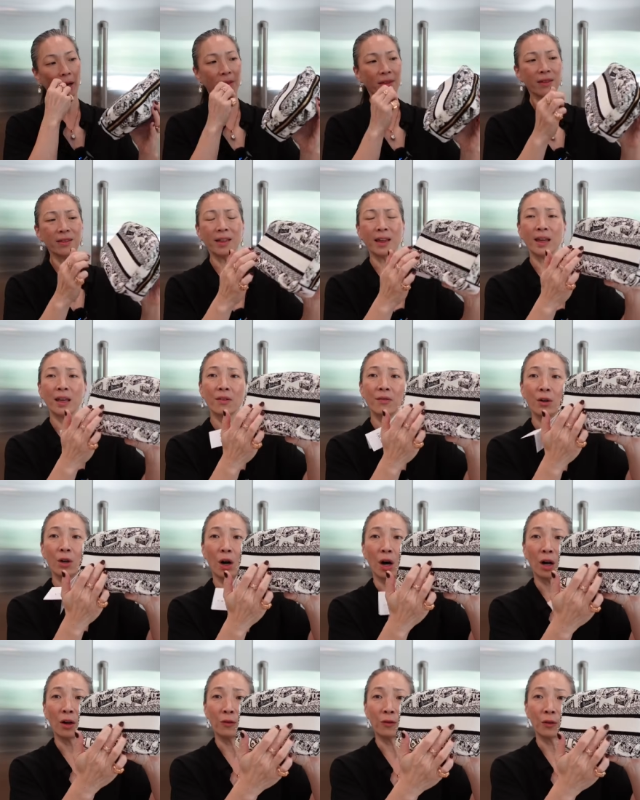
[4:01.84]
I think they even
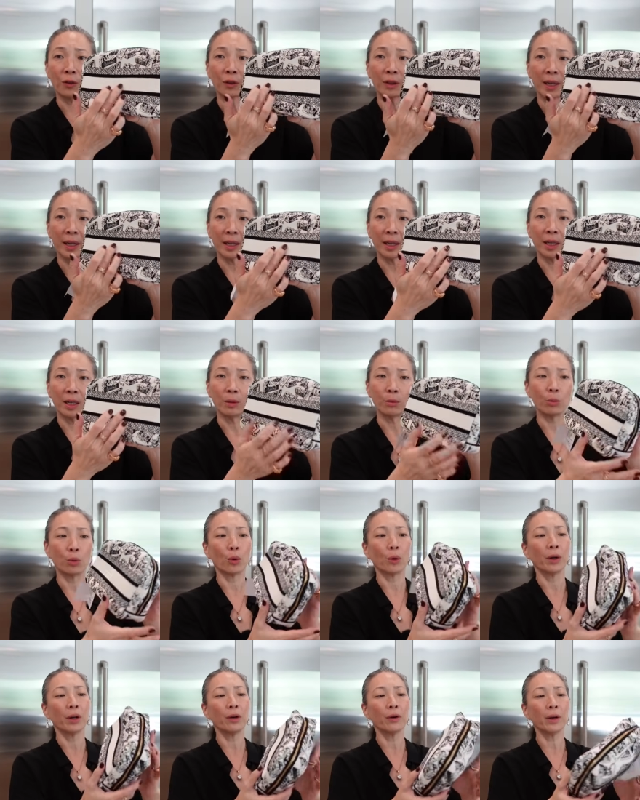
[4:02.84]
offer like
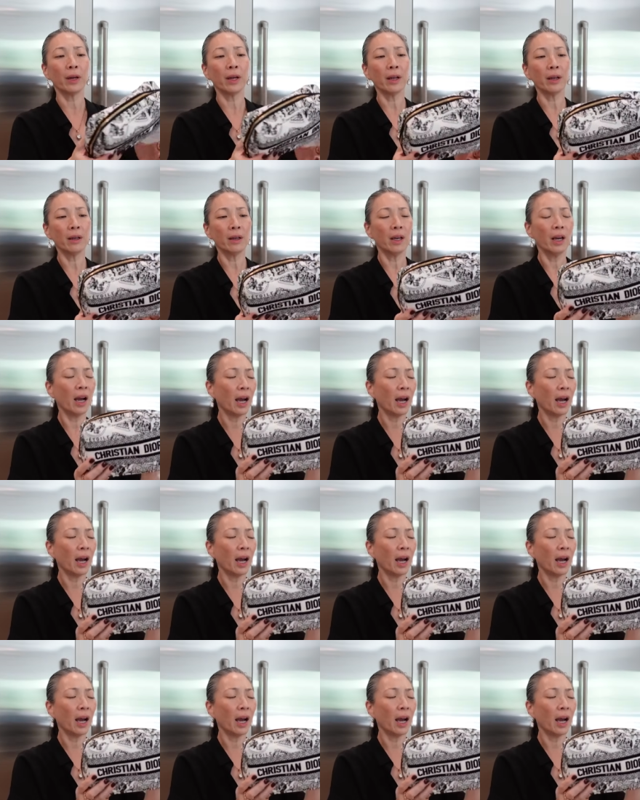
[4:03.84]
embroidery.